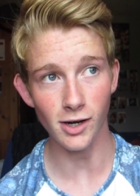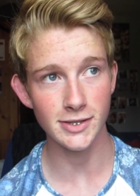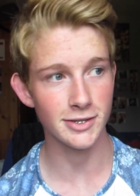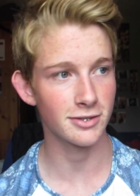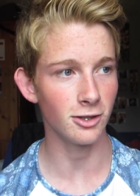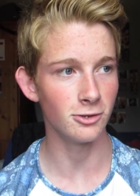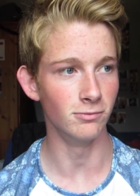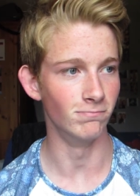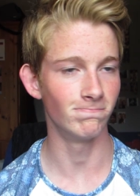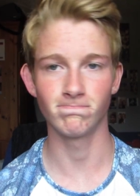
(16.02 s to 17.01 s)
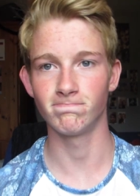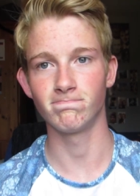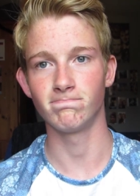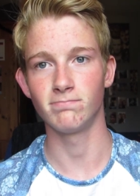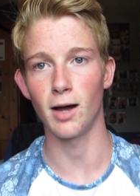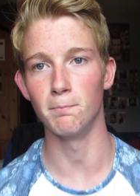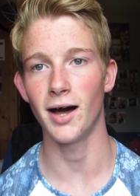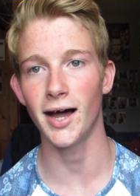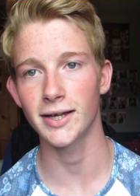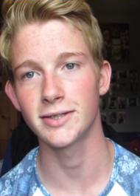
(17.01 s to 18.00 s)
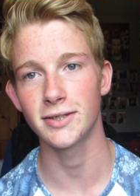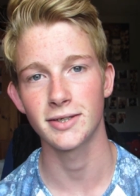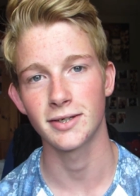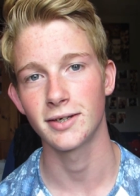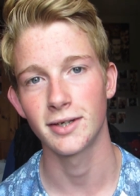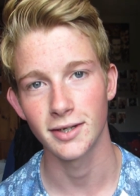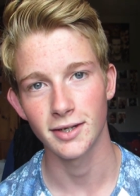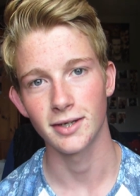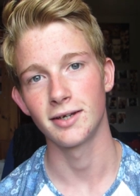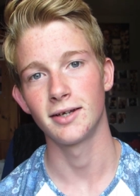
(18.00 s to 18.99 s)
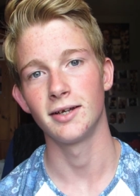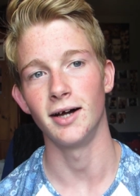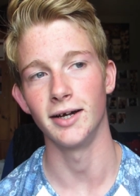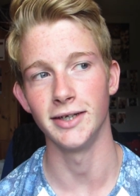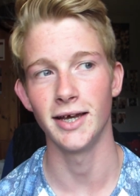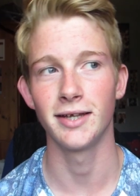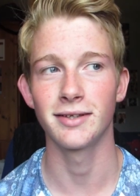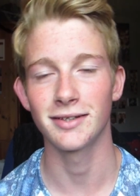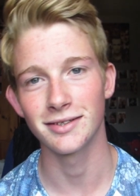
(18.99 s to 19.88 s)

Right, so, I'm back. Again.